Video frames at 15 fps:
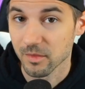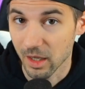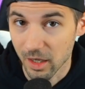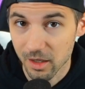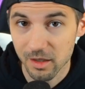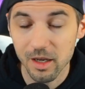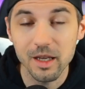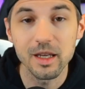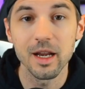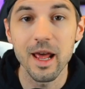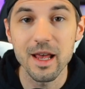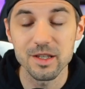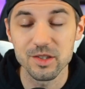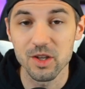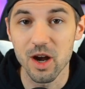And I get
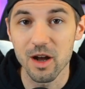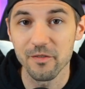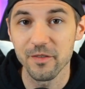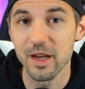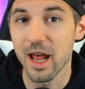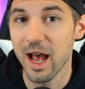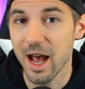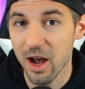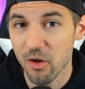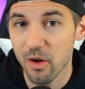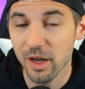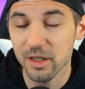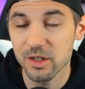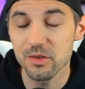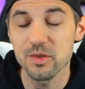asked often how
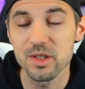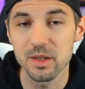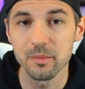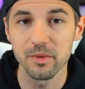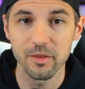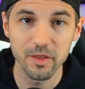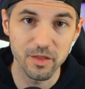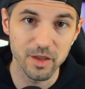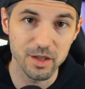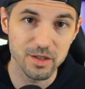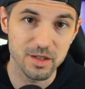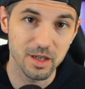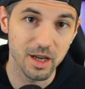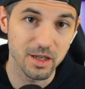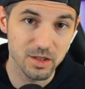I do some of the
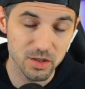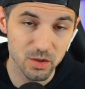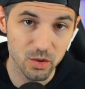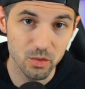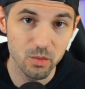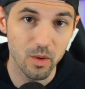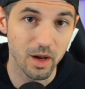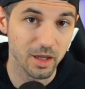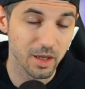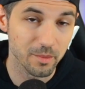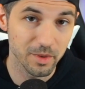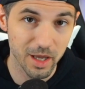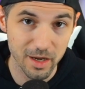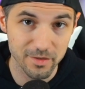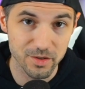things that I do while
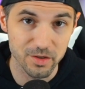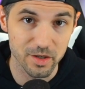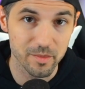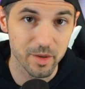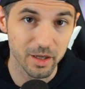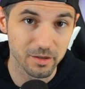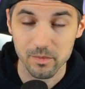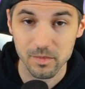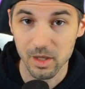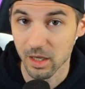I'm live streaming.